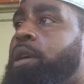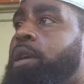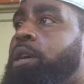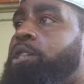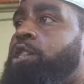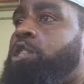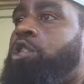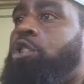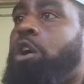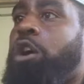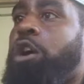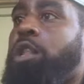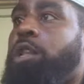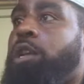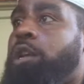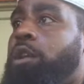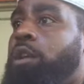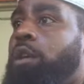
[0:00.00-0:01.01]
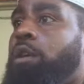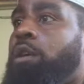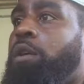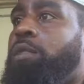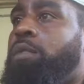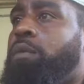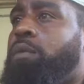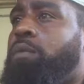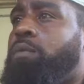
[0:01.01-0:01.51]
Charlotte on
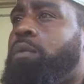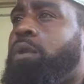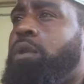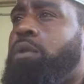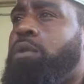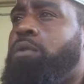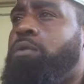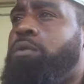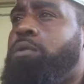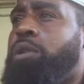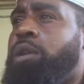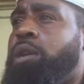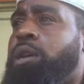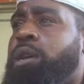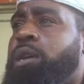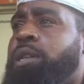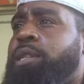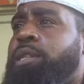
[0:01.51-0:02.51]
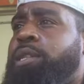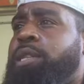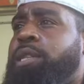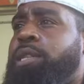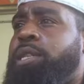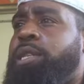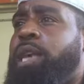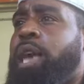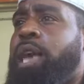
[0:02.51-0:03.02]
the road to
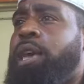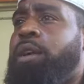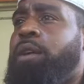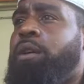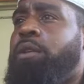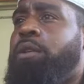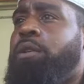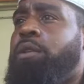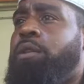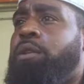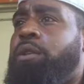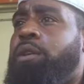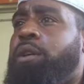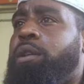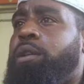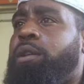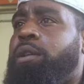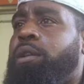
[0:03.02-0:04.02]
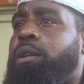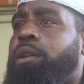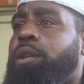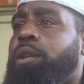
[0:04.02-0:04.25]
take on